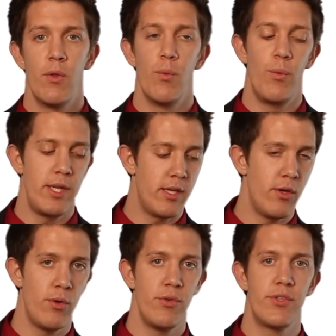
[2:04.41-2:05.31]

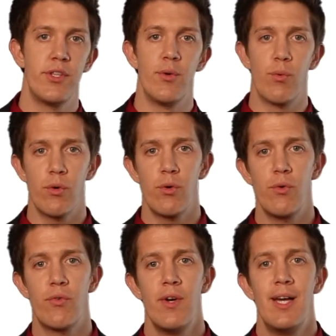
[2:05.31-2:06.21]
Windows, the
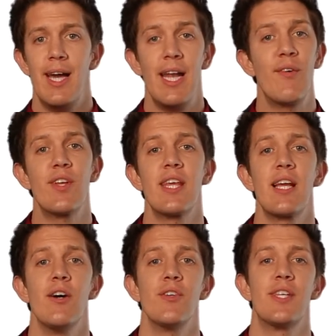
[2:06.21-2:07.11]
roof, and everything
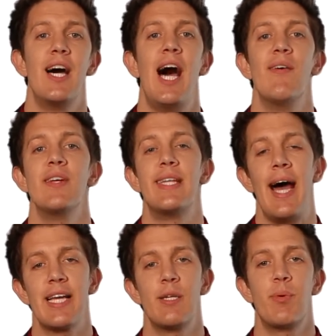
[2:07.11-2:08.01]
else have a
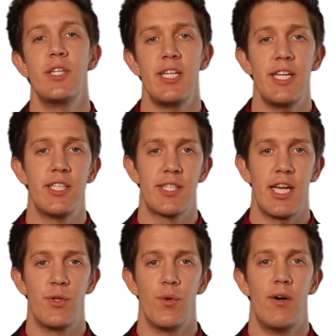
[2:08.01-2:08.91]
tax depreciation
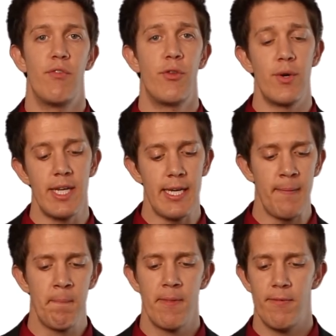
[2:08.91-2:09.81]
schedule of three,
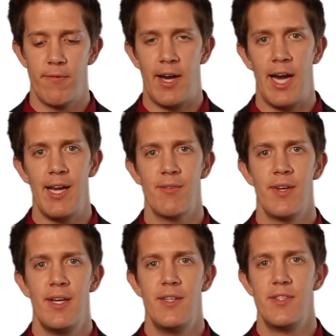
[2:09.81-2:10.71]
five,
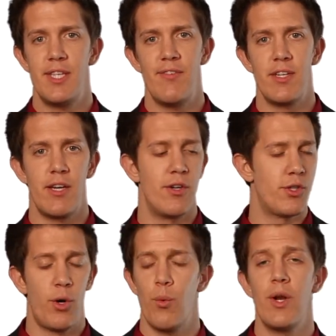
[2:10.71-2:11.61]
seven years,
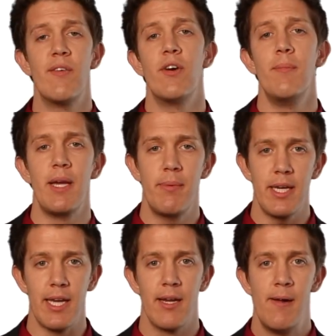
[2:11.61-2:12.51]
or whatever it may
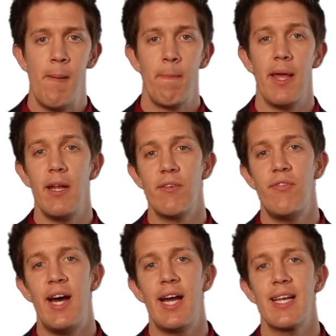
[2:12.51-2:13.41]
be. And in
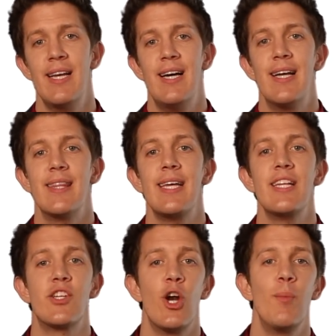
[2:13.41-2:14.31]
fact, they
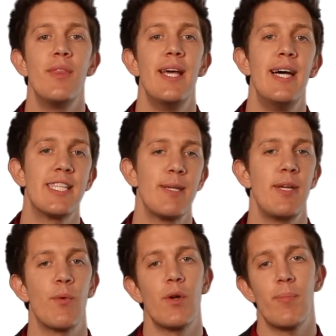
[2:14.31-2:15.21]
determine the
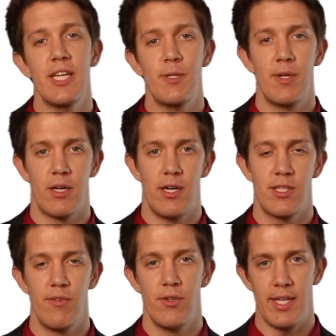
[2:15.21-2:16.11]
estimated replacement cost
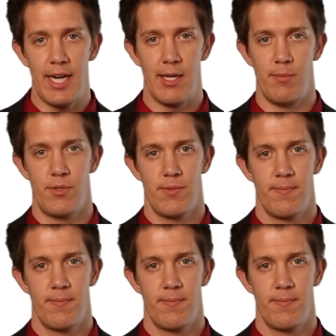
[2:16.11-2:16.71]
of those items.